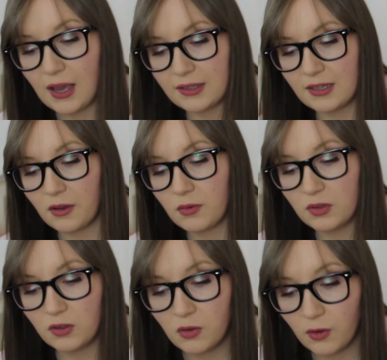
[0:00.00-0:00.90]
and how
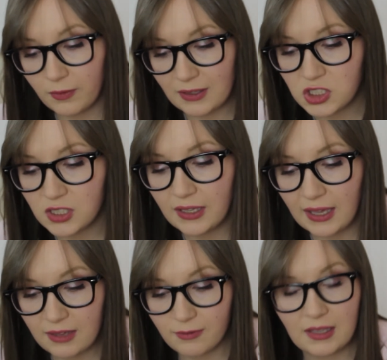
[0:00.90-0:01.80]
you eventually
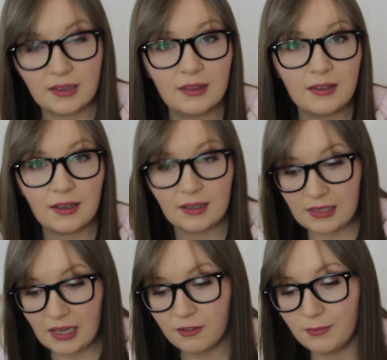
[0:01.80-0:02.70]
gave in
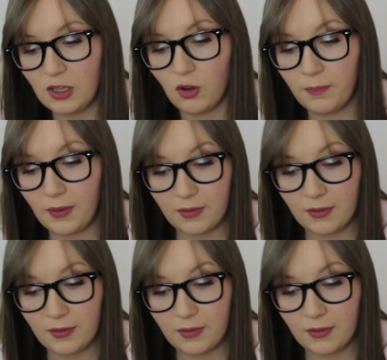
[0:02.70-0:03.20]
and gave me up,